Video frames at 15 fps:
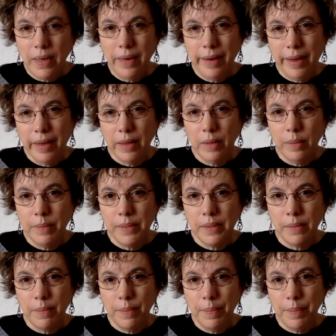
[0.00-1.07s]
it
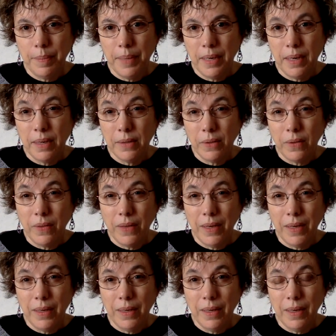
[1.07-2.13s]
helps, but I also think